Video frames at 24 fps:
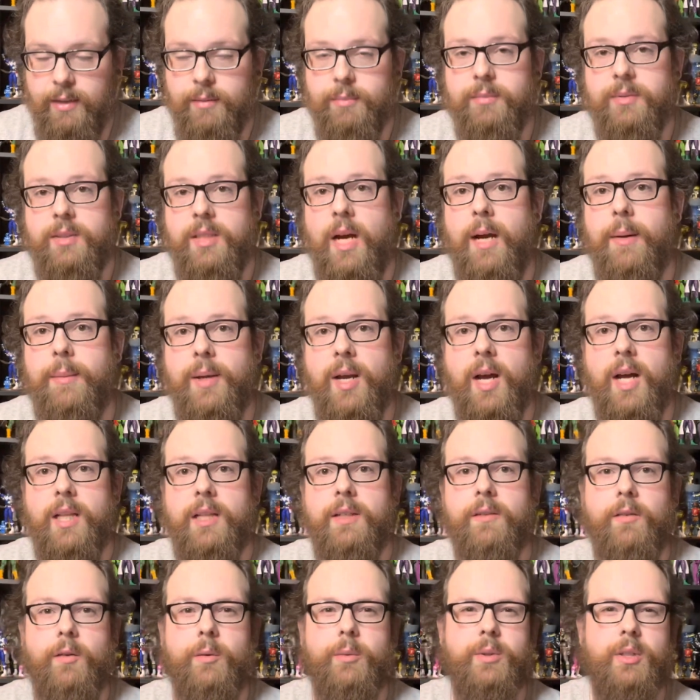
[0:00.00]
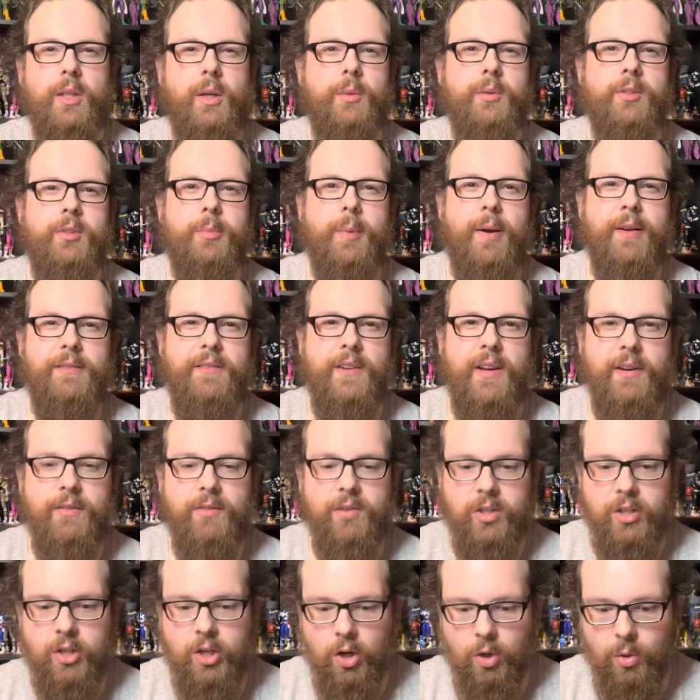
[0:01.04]
Tommy Oliver was always my
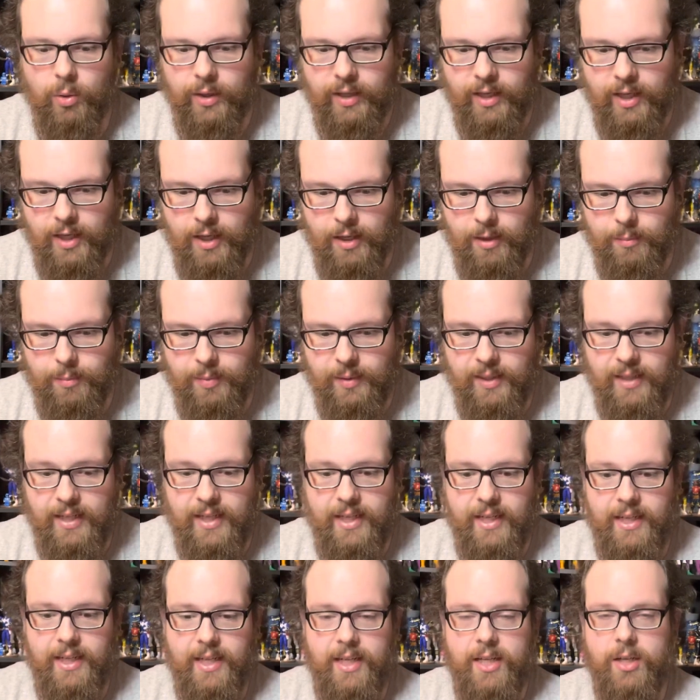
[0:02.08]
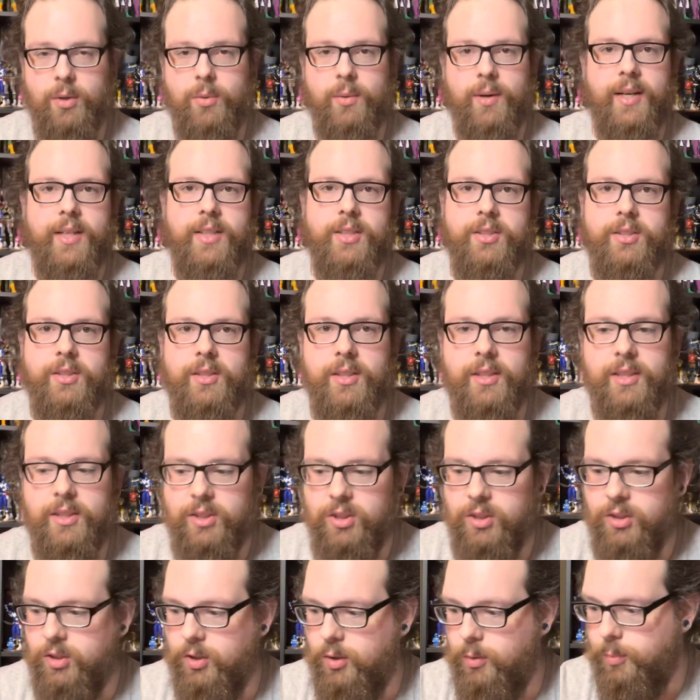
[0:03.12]
favorite growing up, in any iteration
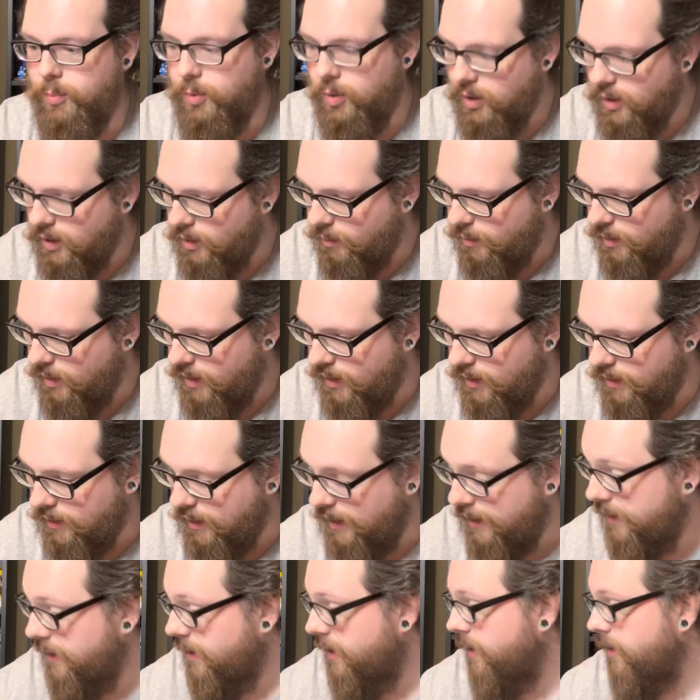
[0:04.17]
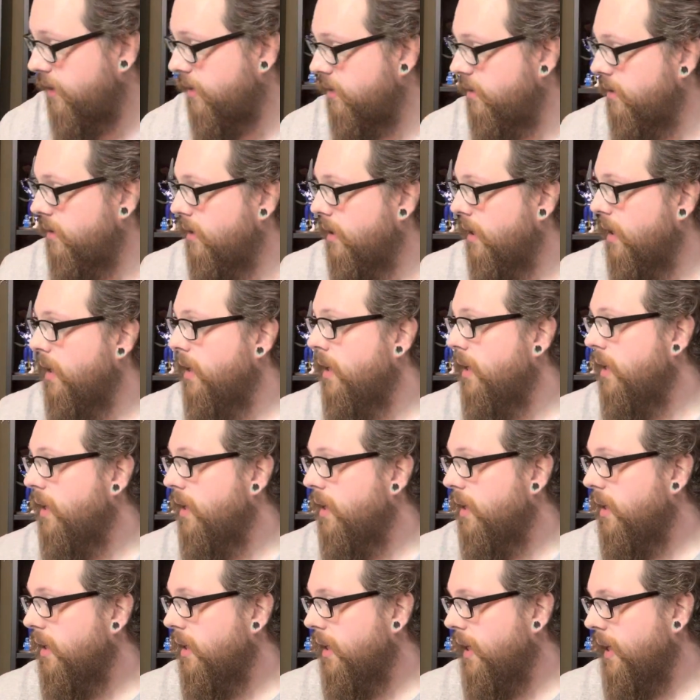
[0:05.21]
that you put him in. I didn't
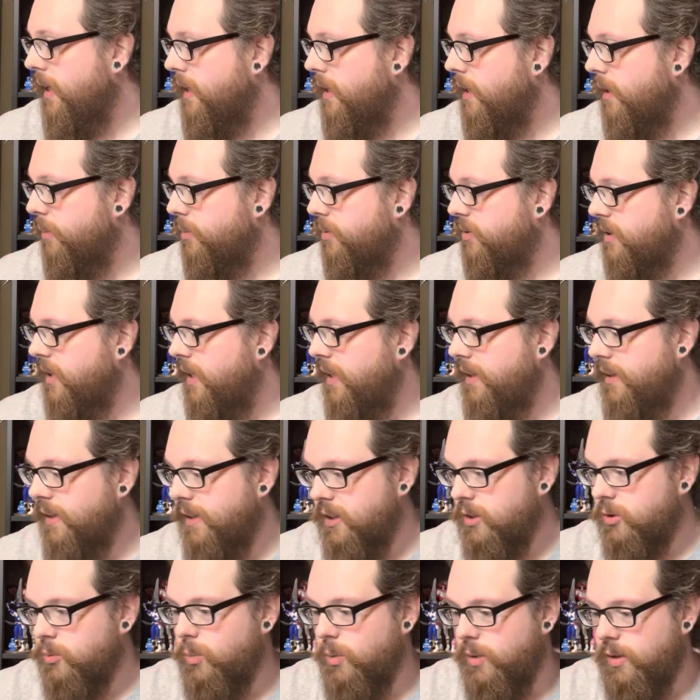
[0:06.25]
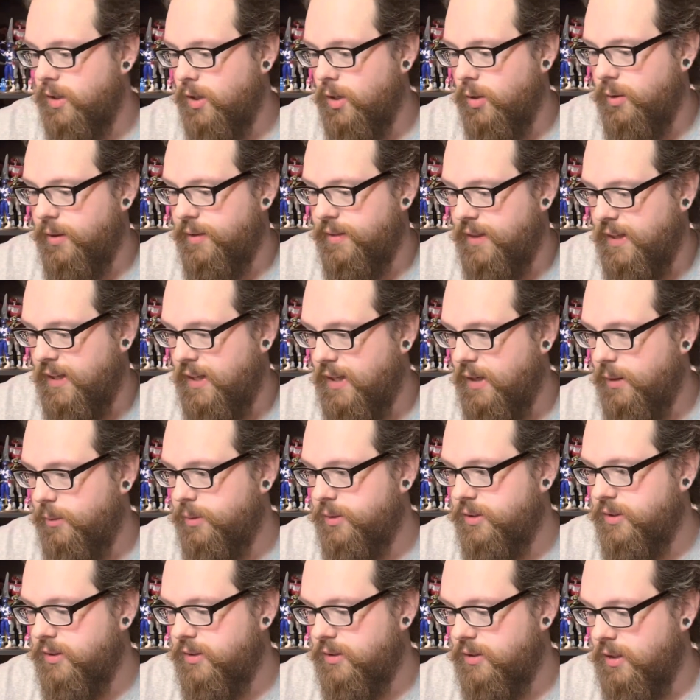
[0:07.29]
end up seeing this one though. I think I
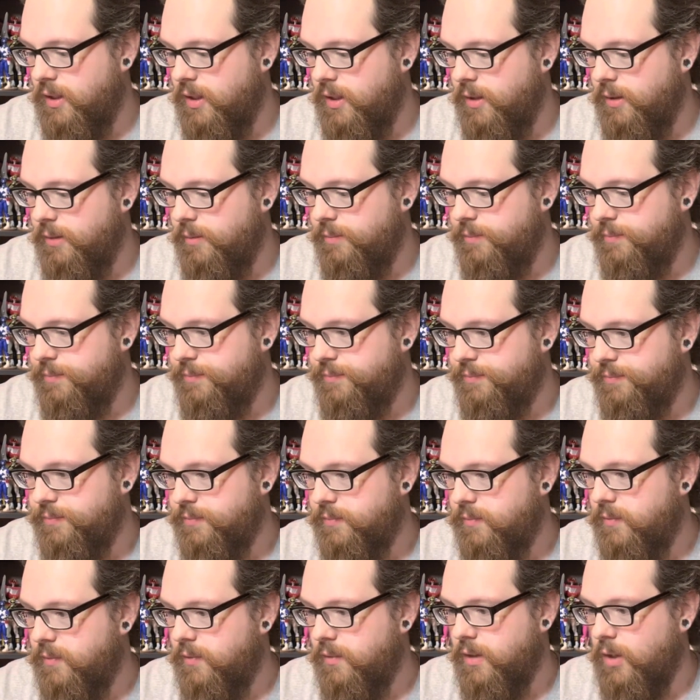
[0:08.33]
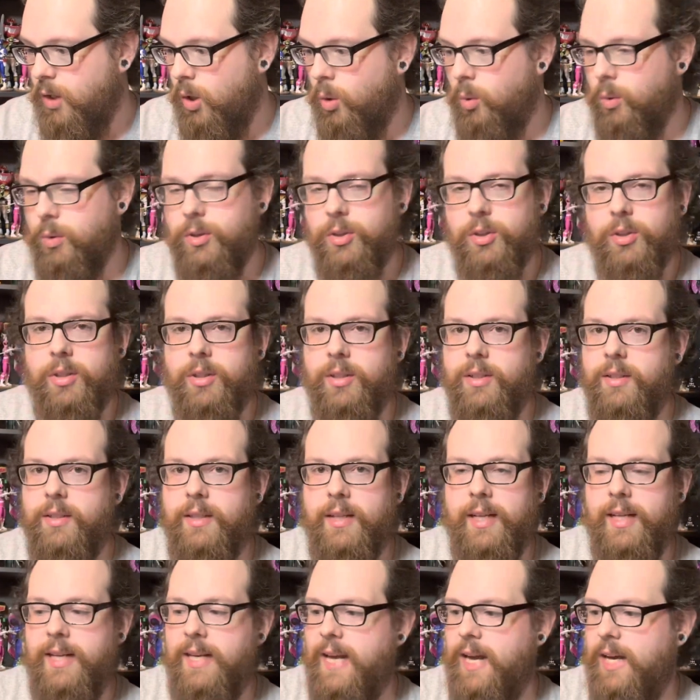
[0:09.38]
was older
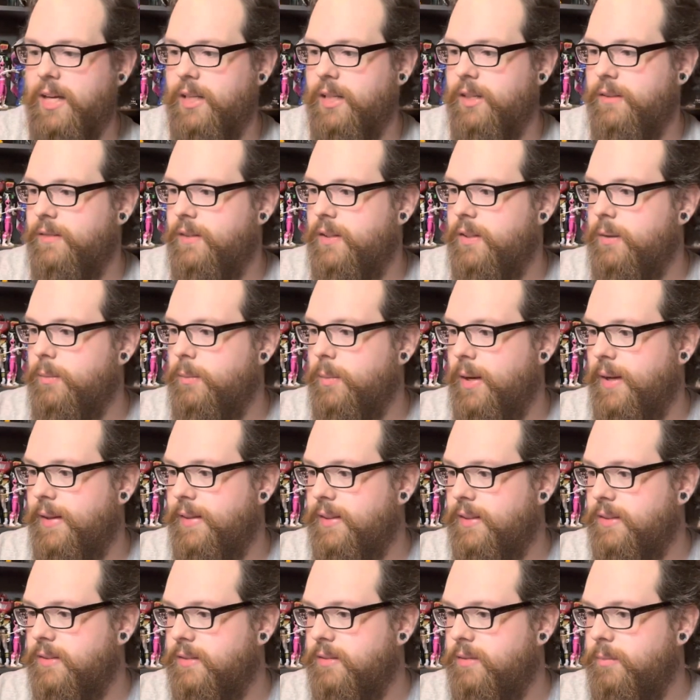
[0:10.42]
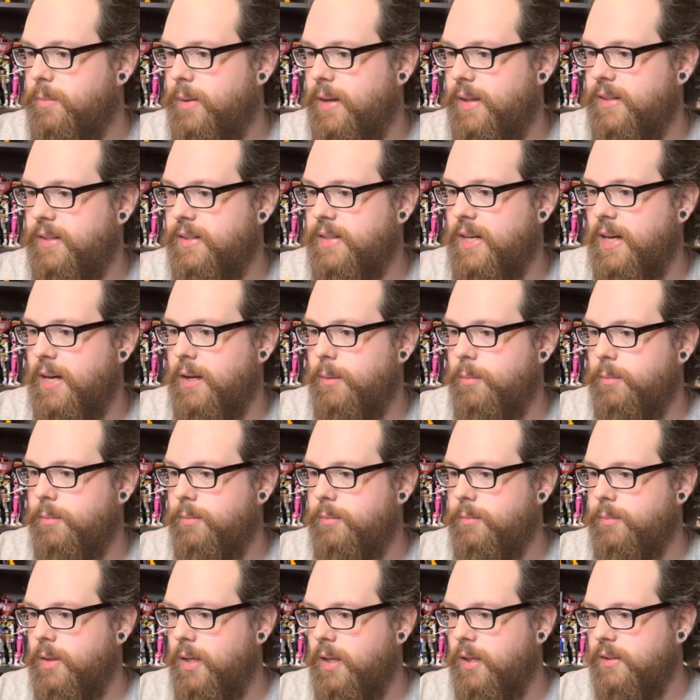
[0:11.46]
and out of it by the
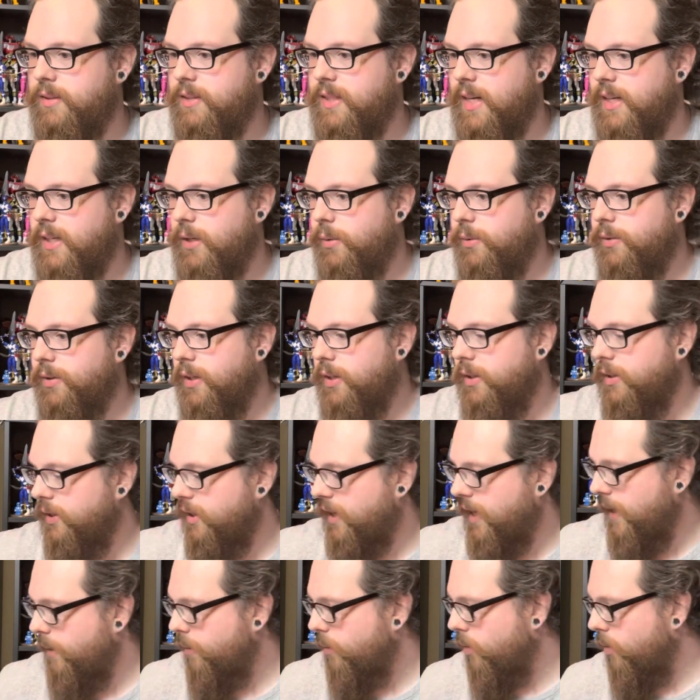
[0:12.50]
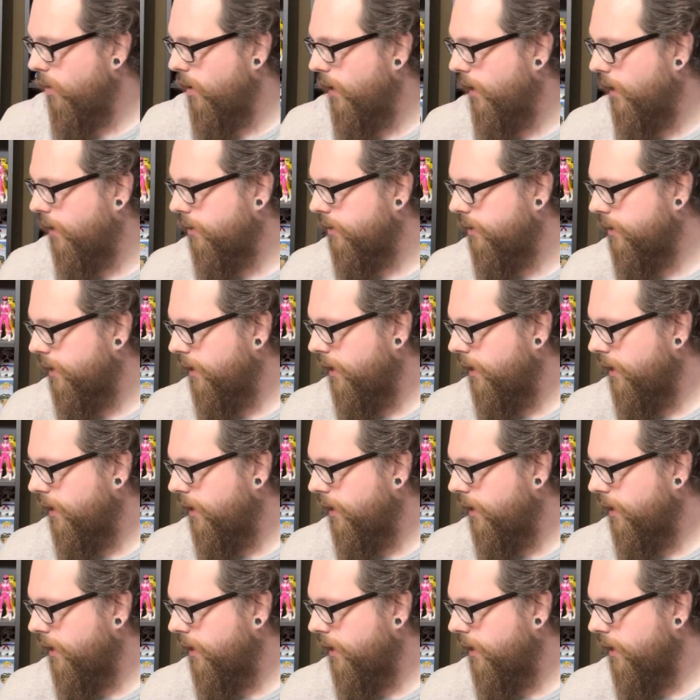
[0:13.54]
time Dino Thunder came around.